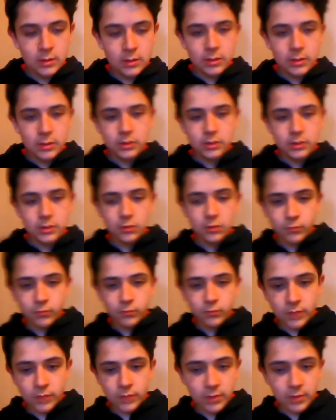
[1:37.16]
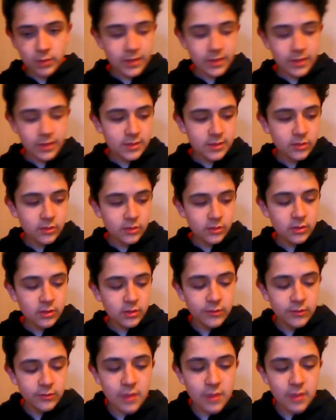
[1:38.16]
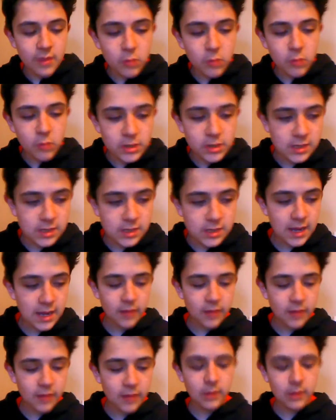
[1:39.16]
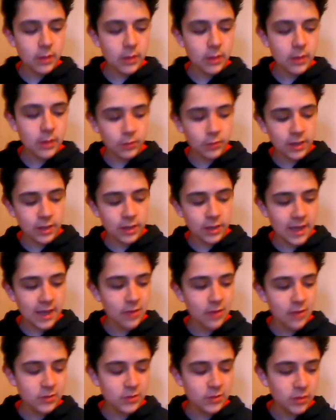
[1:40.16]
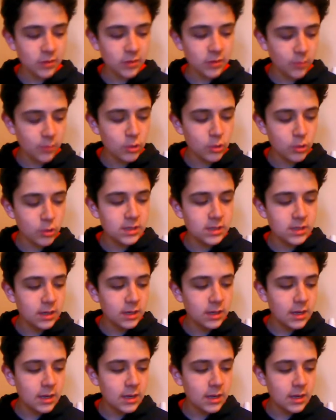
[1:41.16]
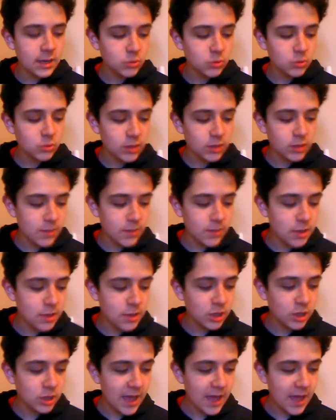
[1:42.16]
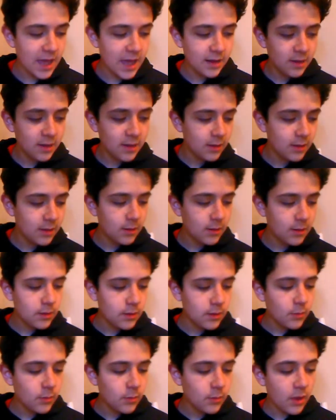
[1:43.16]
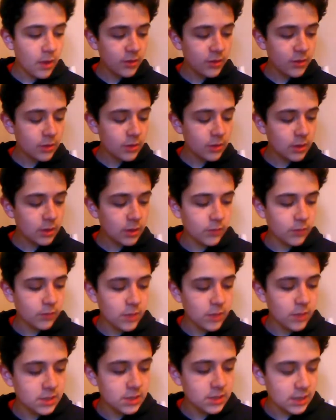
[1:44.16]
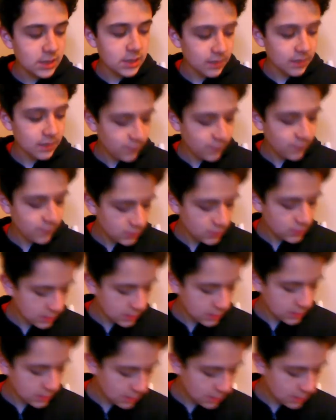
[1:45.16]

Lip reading: So anyway, that one isn't I'm not really going to count as one of the points. I just wanted to mention that. But I think like the reason it feels like a good